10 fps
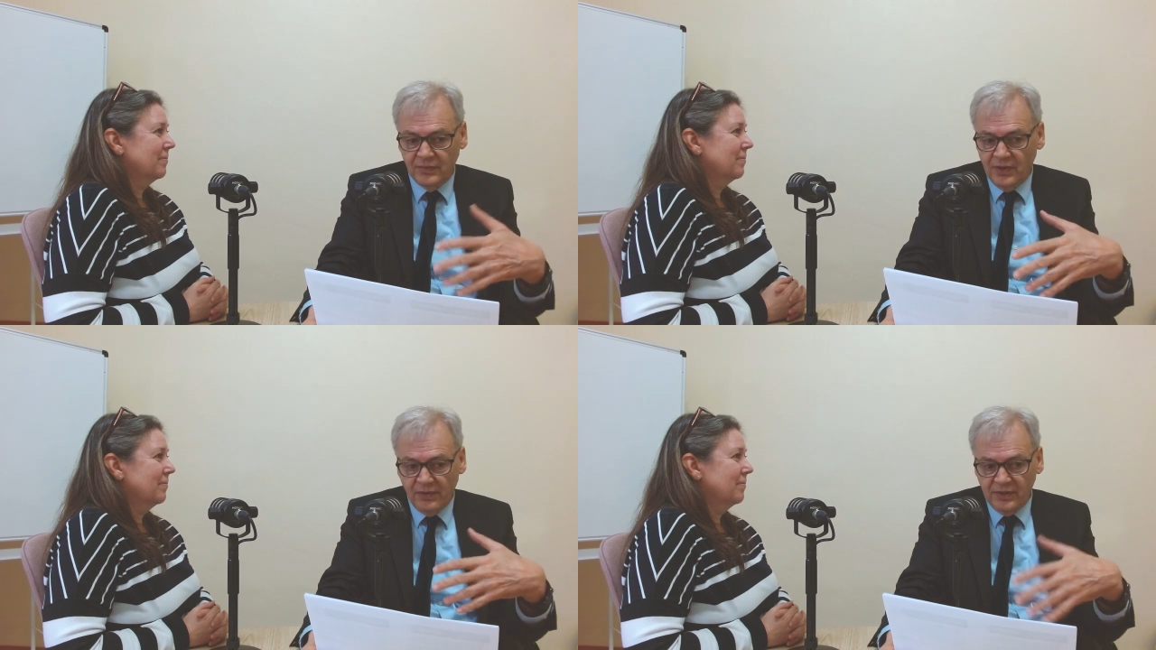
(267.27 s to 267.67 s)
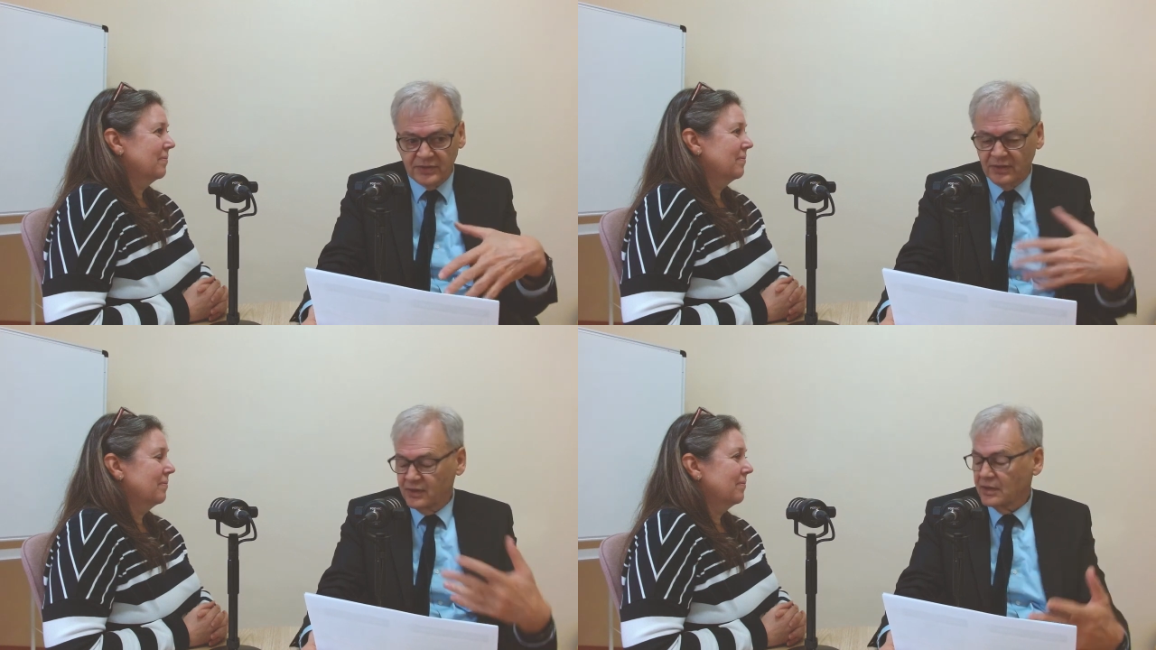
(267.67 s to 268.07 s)
Speaker 1: there's
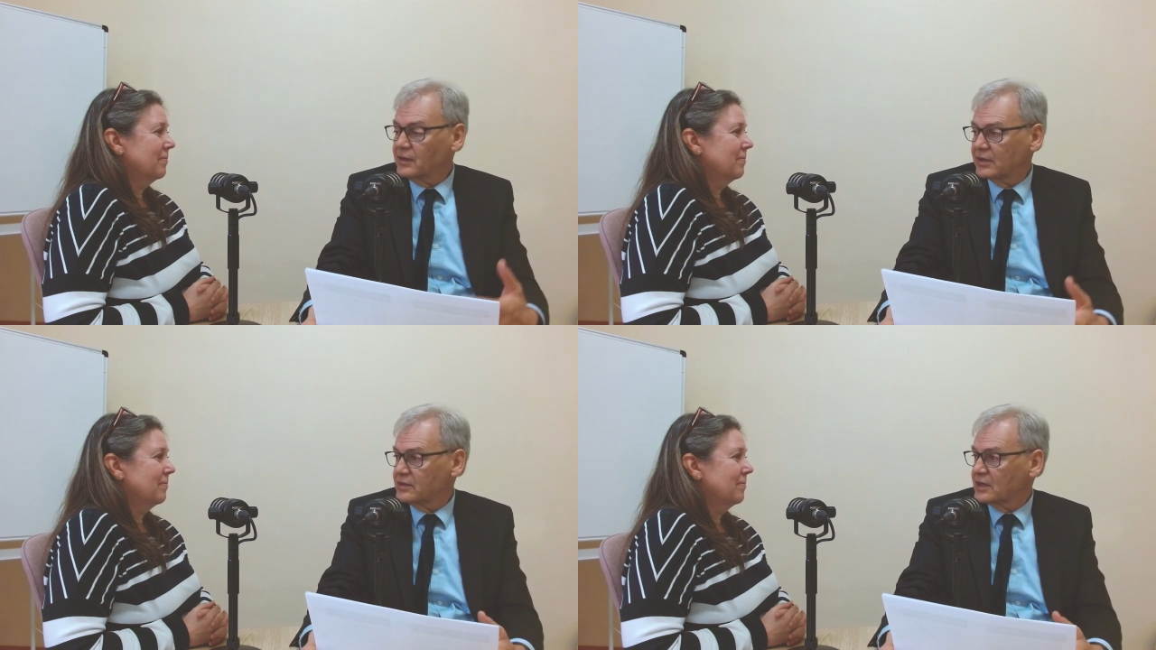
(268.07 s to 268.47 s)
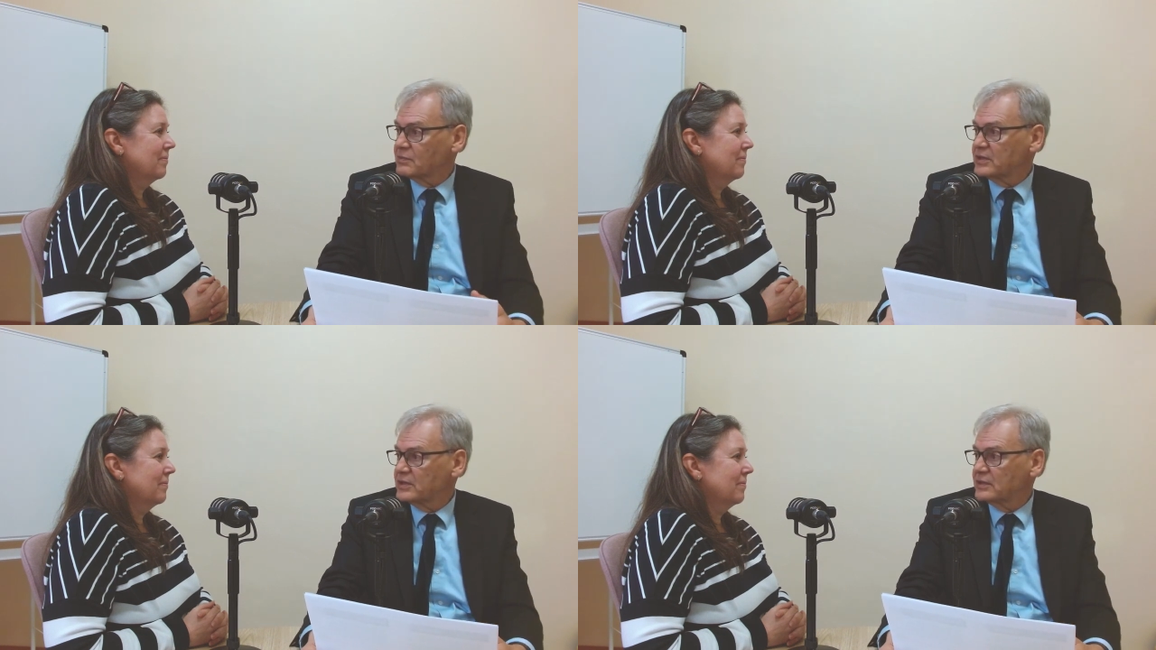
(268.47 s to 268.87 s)
a, there's a there's an
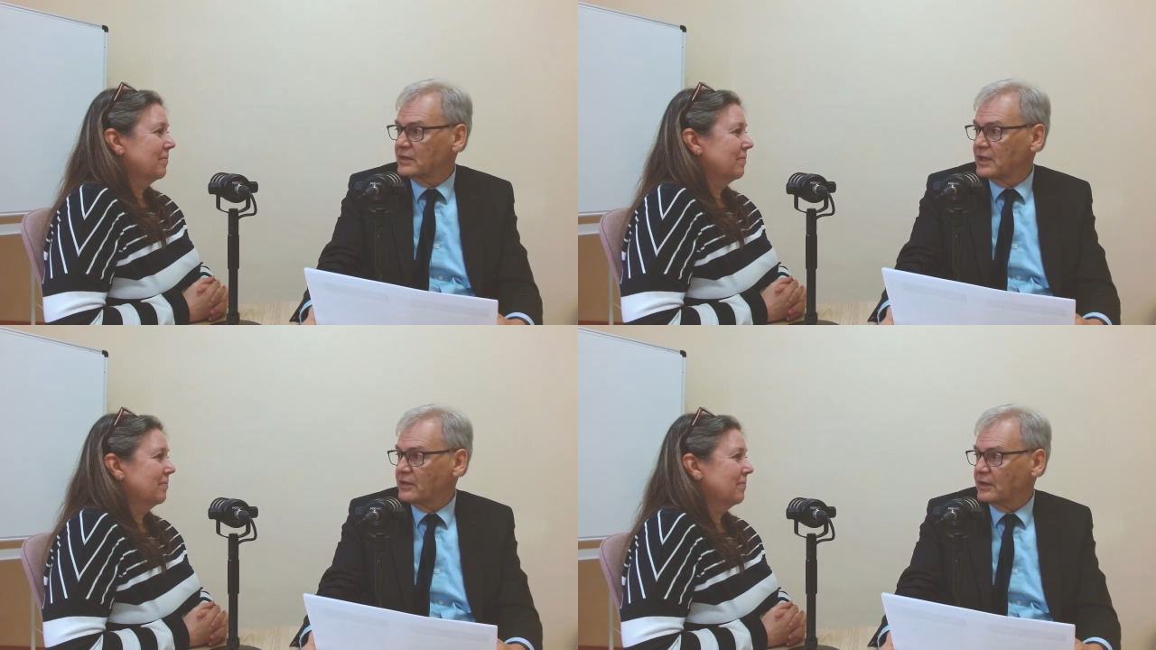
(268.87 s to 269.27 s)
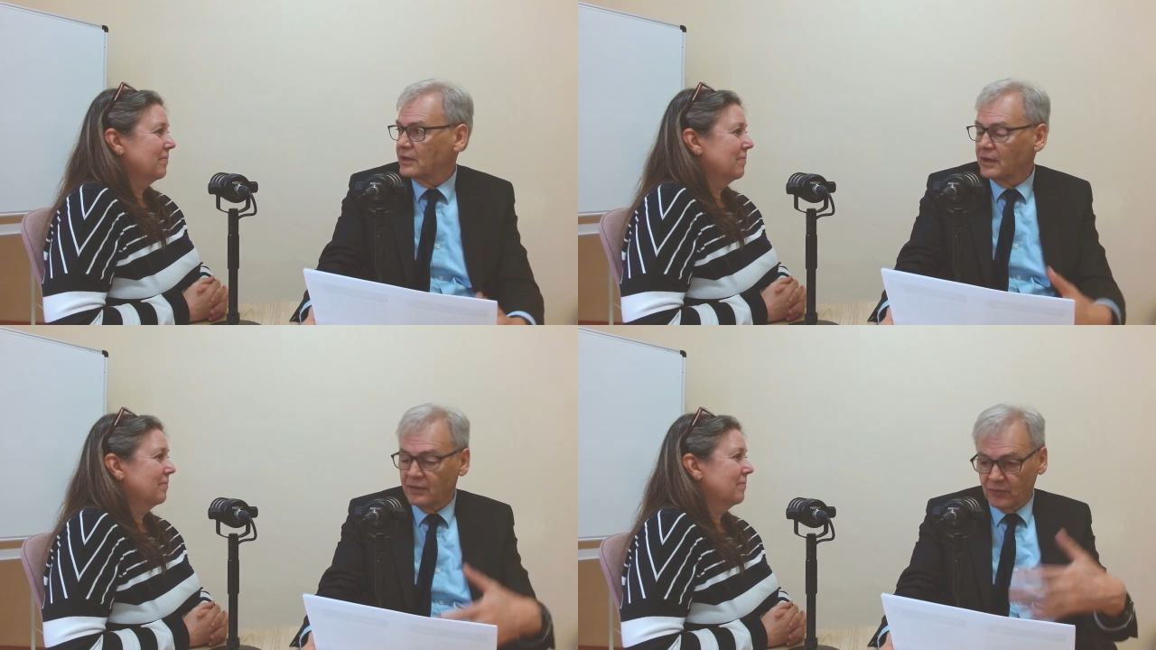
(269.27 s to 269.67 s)
expression in there that,
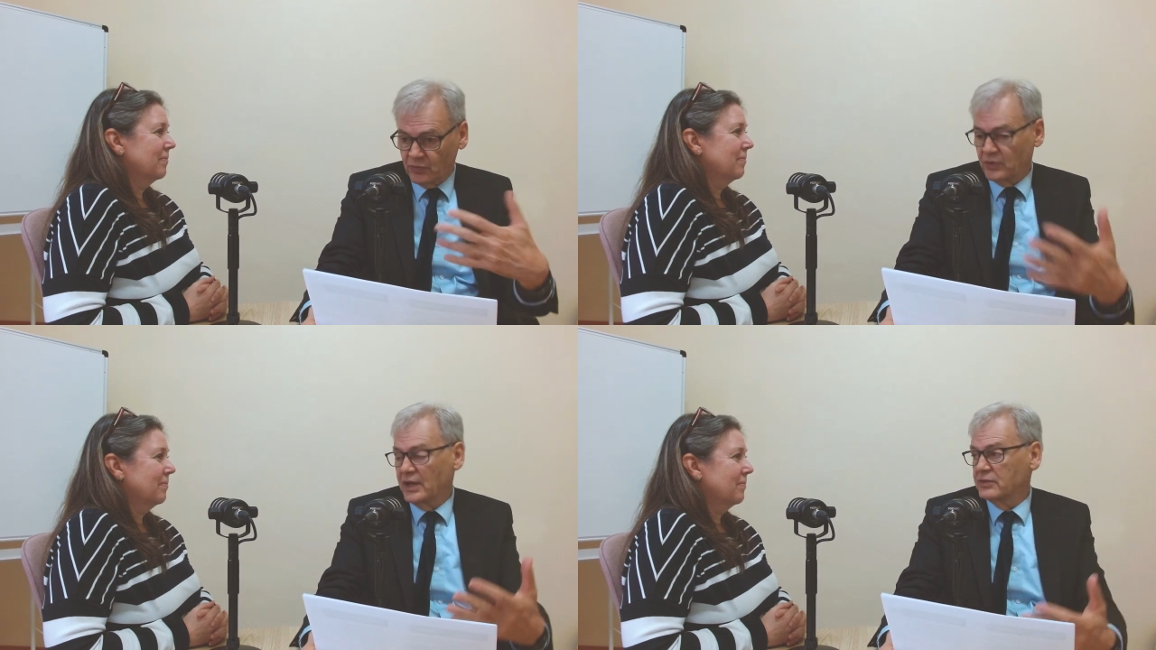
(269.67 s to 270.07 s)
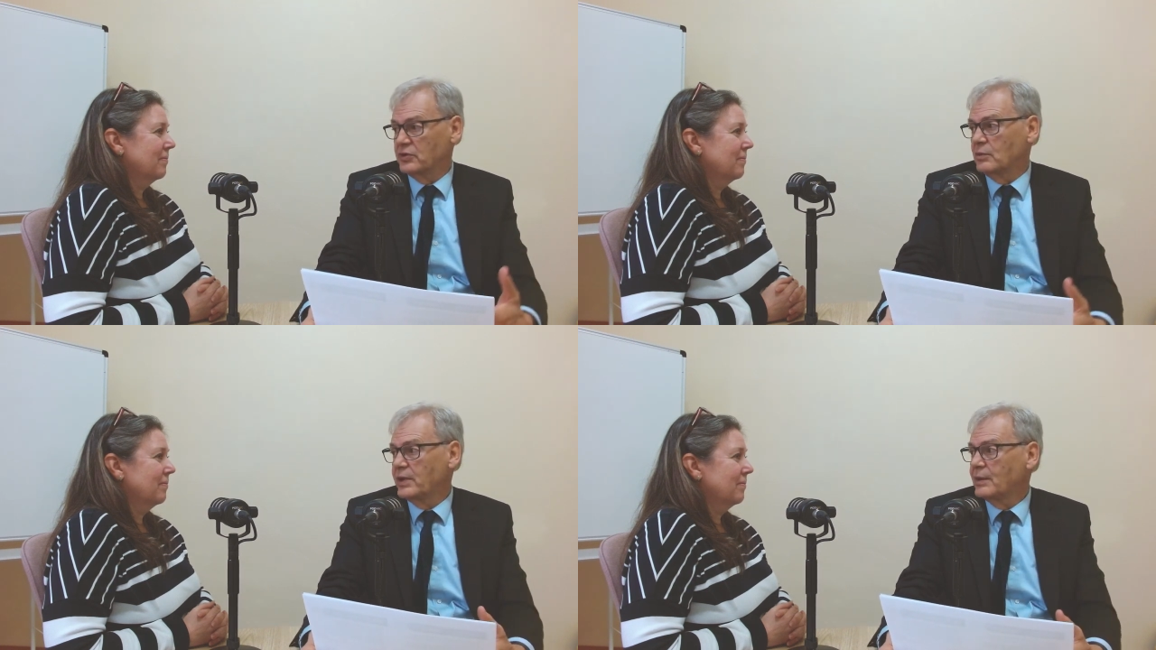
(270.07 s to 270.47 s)
with regards to the
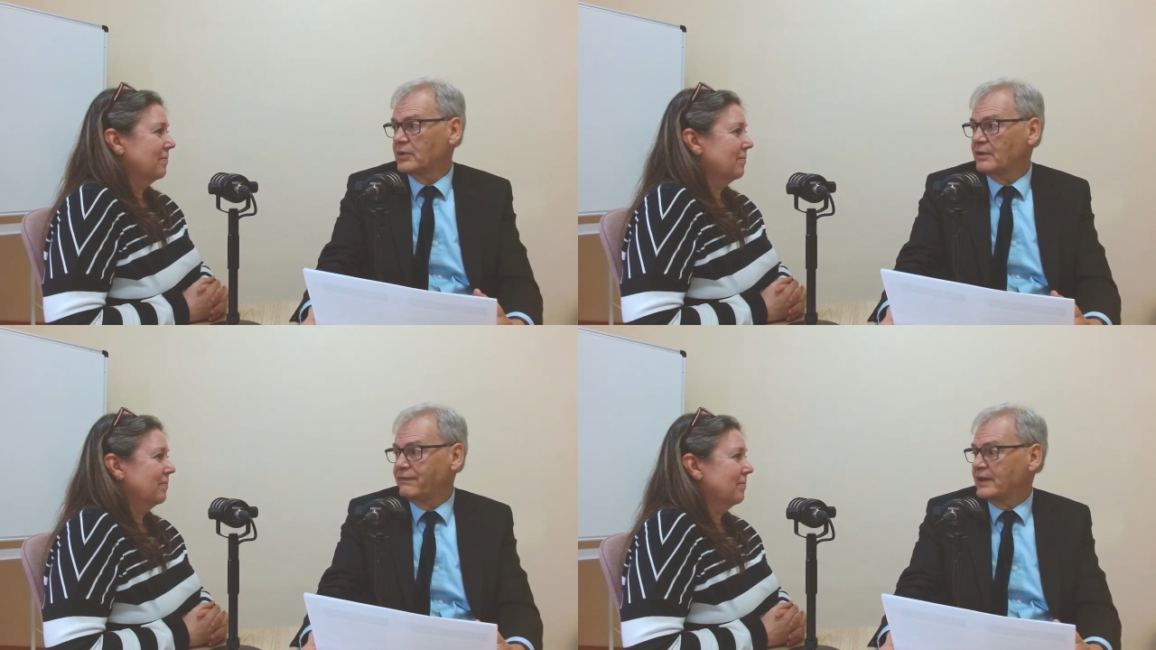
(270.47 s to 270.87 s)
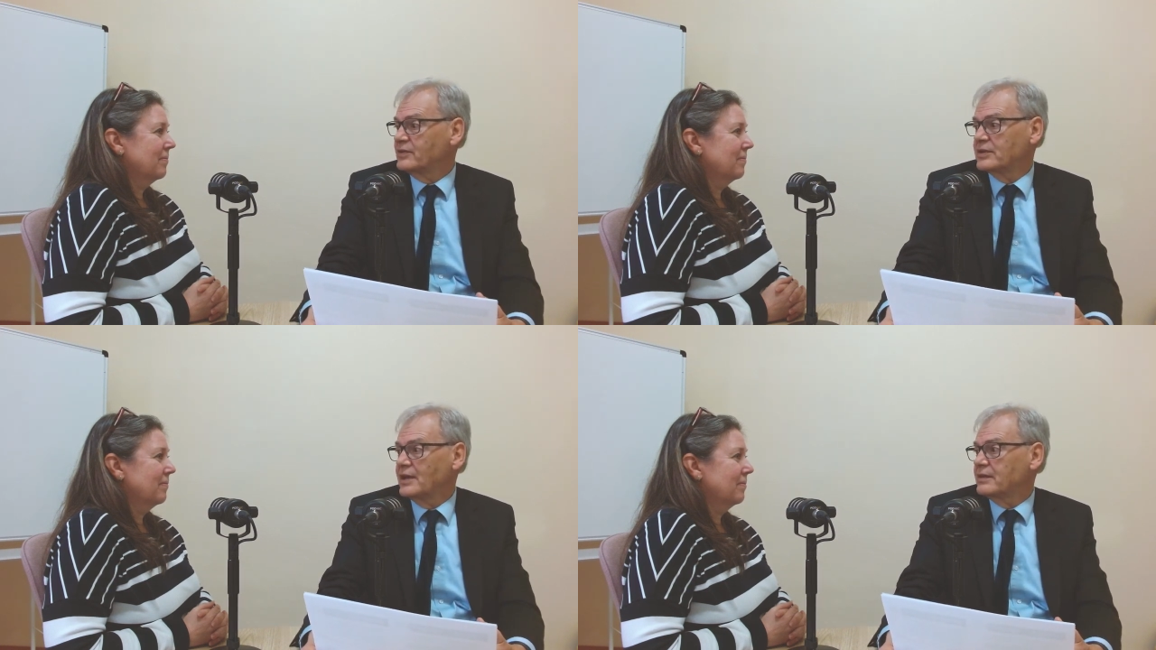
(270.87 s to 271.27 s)
Department of
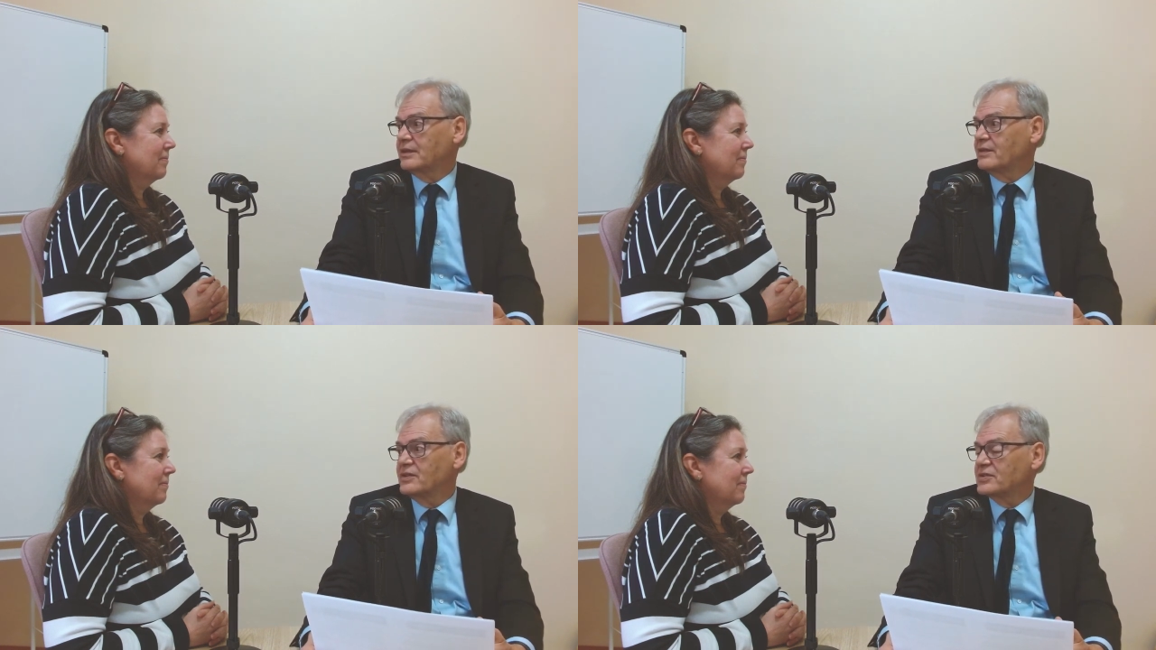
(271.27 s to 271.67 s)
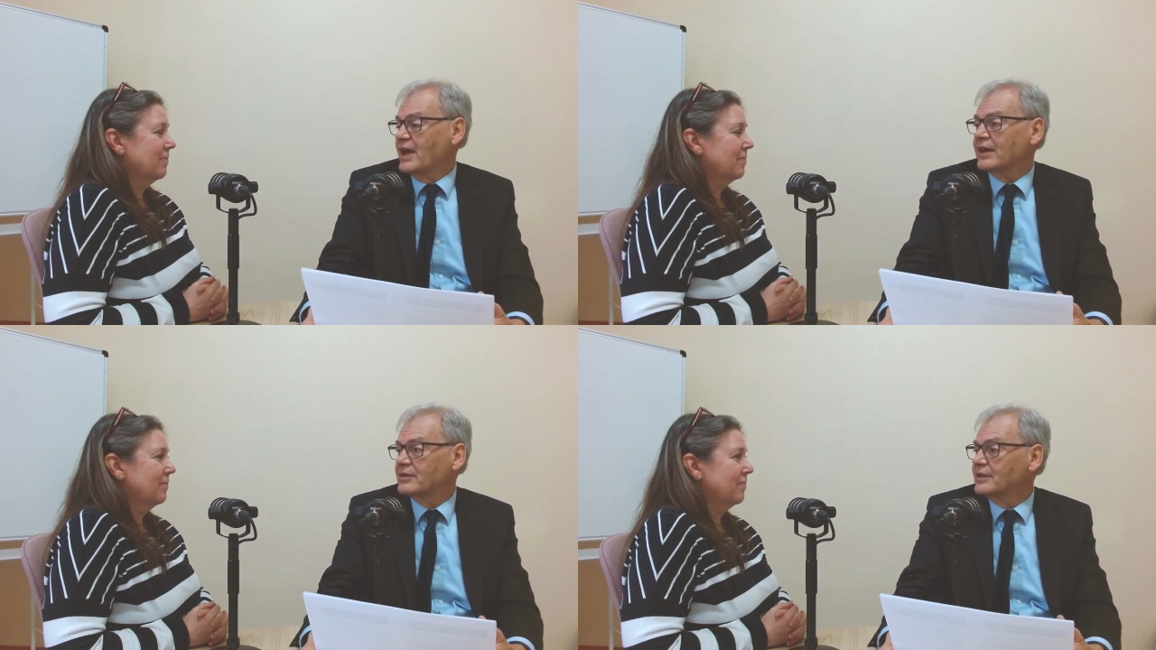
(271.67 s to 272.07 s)
Defence, that nothing in this
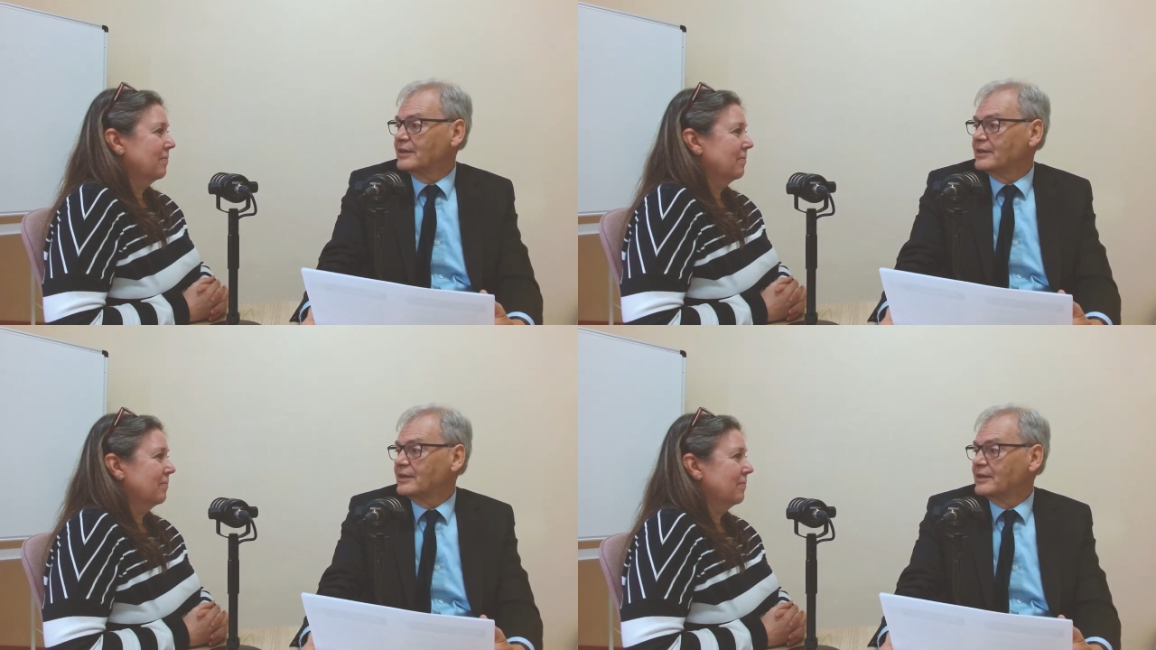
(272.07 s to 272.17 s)
Act